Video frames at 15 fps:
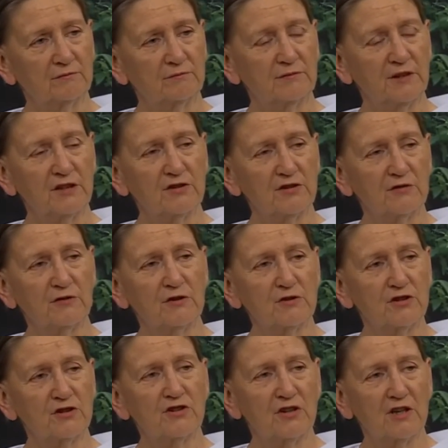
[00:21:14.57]
Because if you're
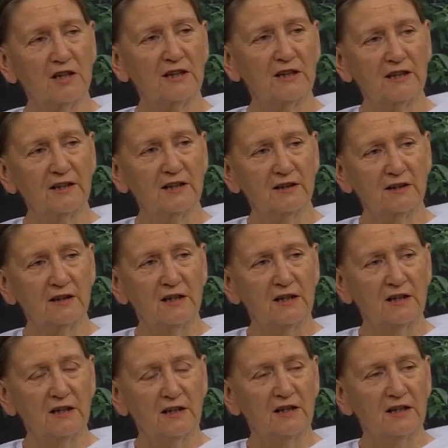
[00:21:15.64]
struggling
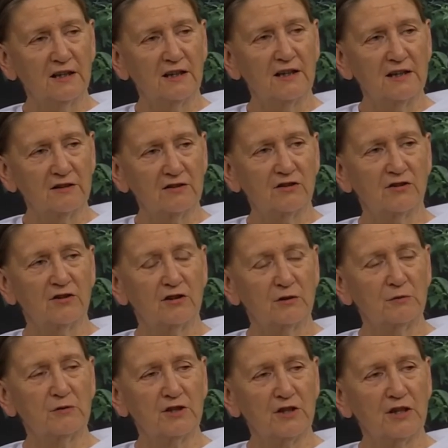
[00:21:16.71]
against
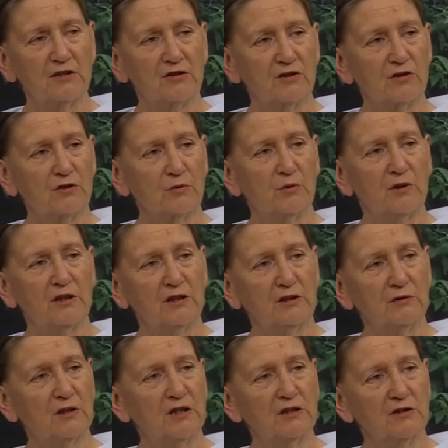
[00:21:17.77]
circumstances where you
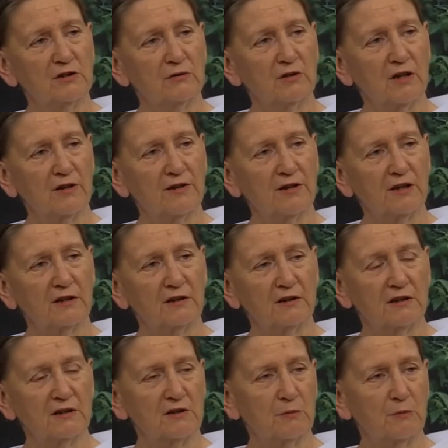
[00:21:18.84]
can do nothing,
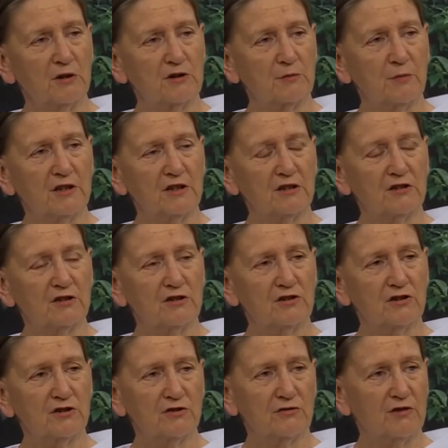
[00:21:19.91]
it's much better to
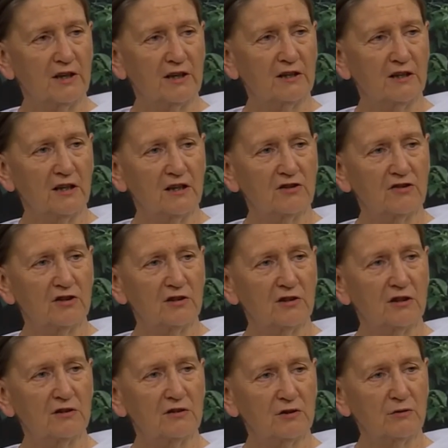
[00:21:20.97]
just recognize it
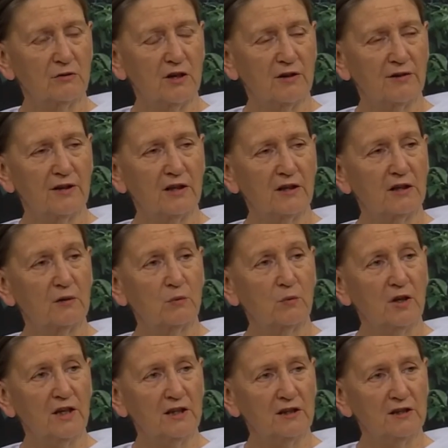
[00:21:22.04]
and do nothing and
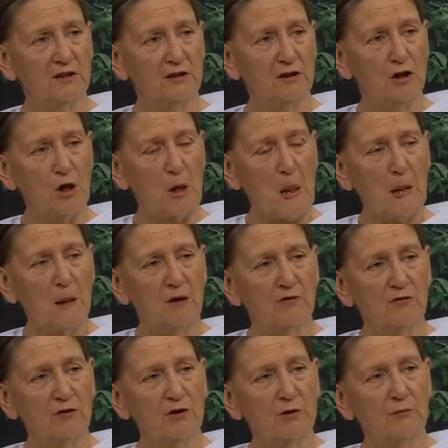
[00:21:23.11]
wait
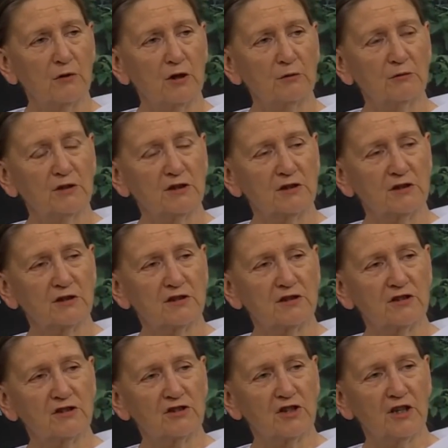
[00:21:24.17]
for the moment
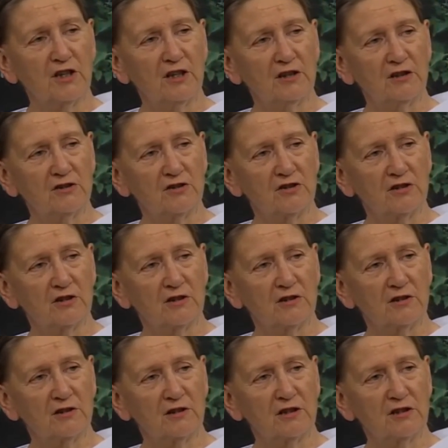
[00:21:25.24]
to change.
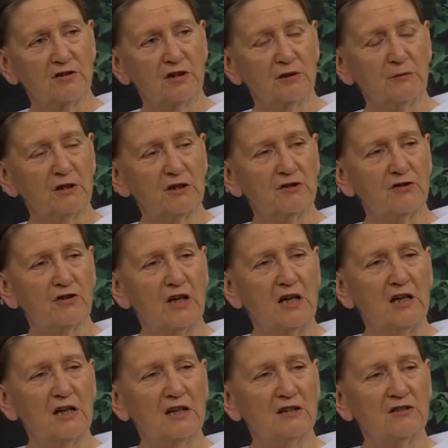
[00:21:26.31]
You see, because
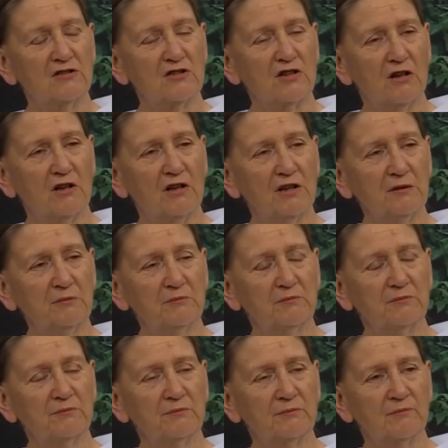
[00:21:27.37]
time